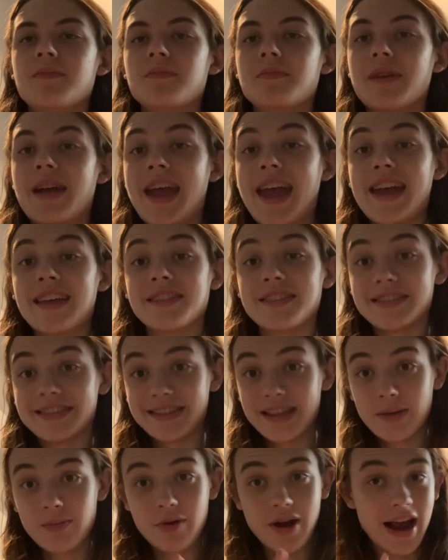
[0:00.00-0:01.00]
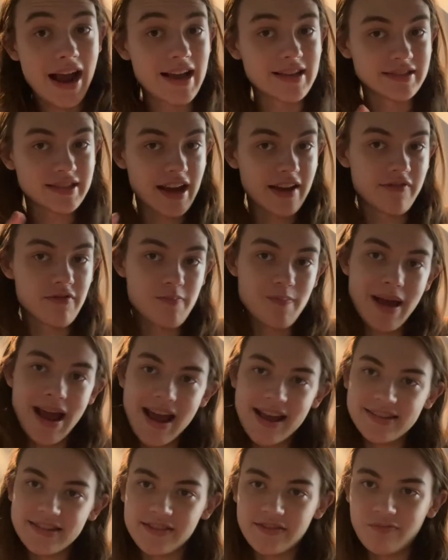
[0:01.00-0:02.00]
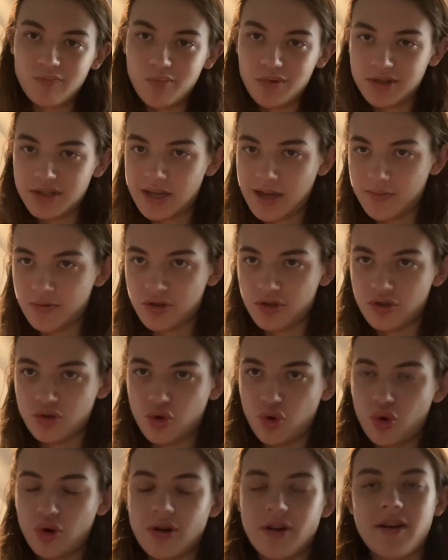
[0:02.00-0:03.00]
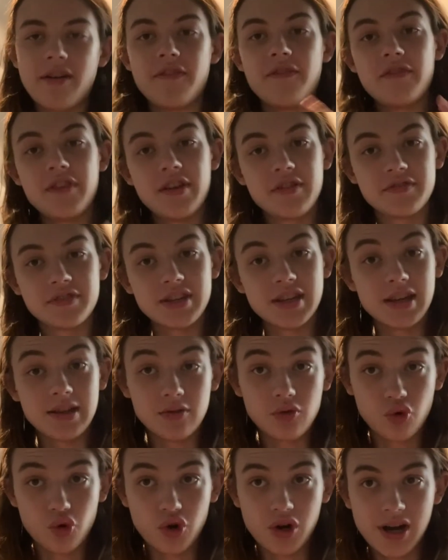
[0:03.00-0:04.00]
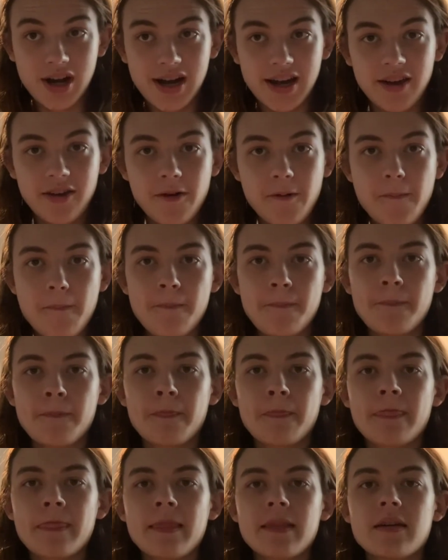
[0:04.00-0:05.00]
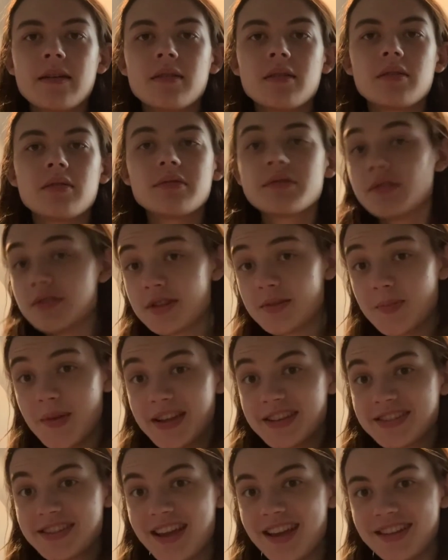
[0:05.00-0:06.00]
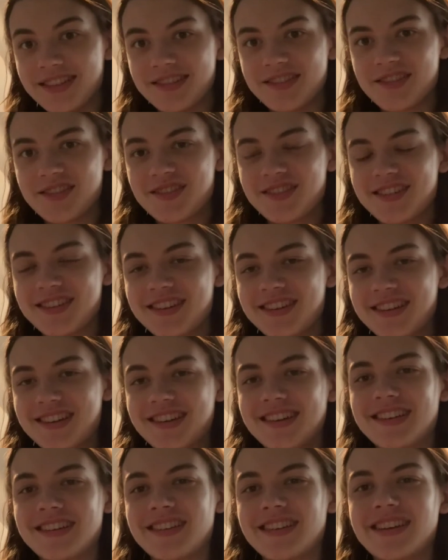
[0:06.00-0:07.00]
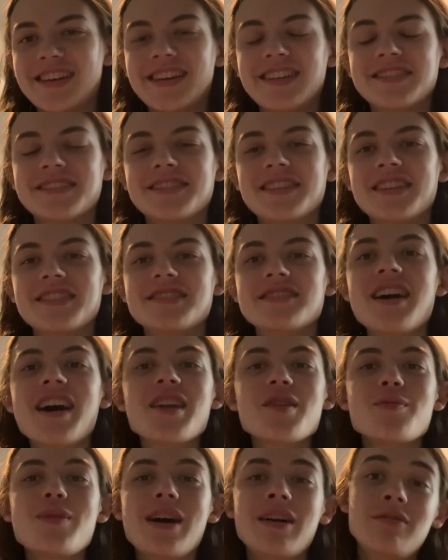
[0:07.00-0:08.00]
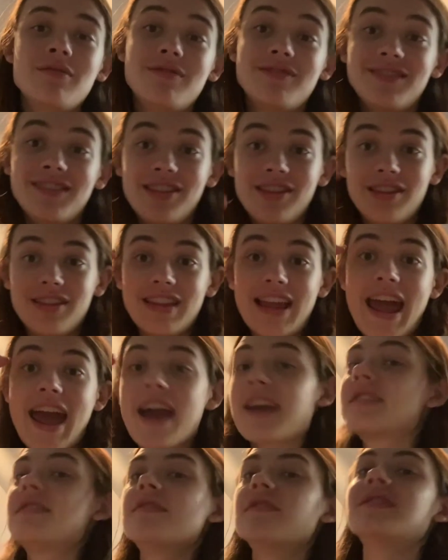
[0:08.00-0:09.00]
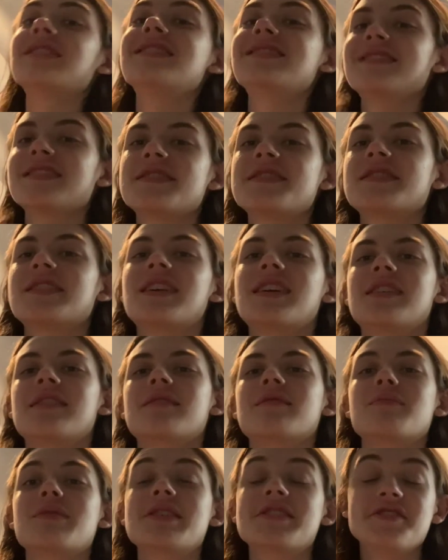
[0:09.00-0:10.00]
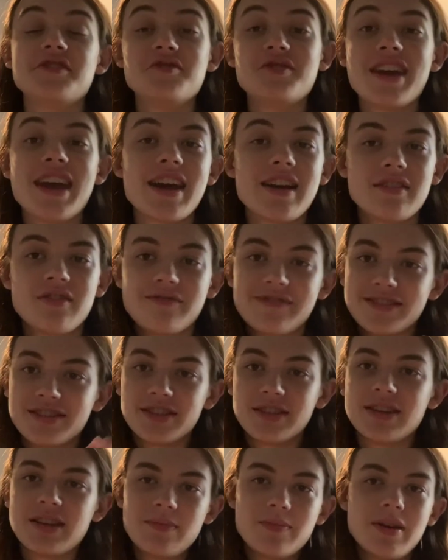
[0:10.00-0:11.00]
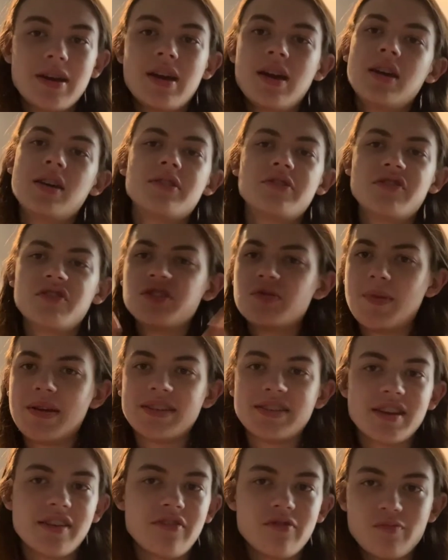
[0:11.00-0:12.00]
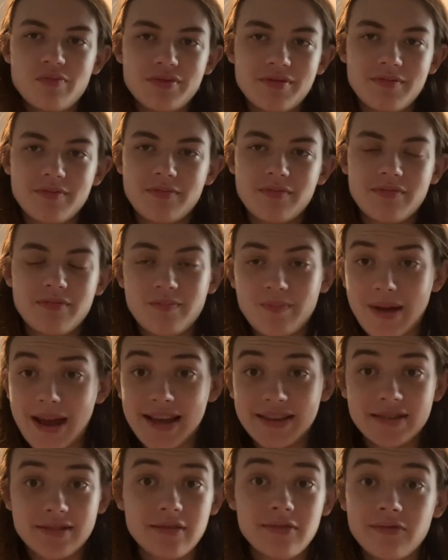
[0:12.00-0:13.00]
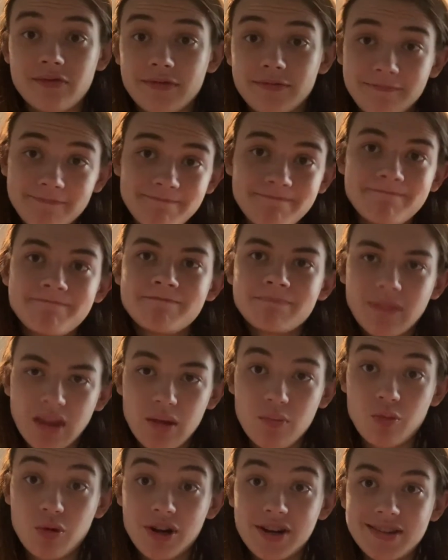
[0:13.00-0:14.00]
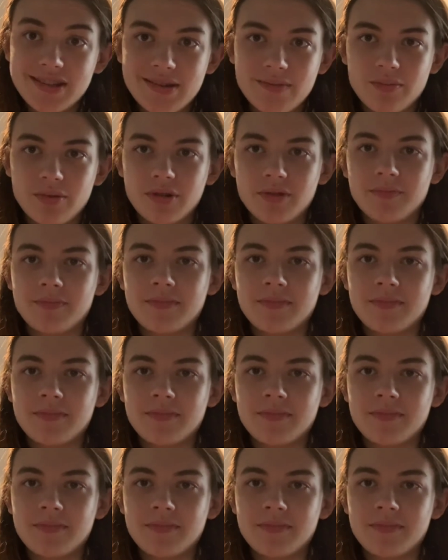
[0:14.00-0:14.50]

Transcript: And the sleeper has to have a passive perception score of 15 or higher. So this makes sense. It's not about actively listening, because you can't, you're asleep, so it's based off of passive. Pretty simple.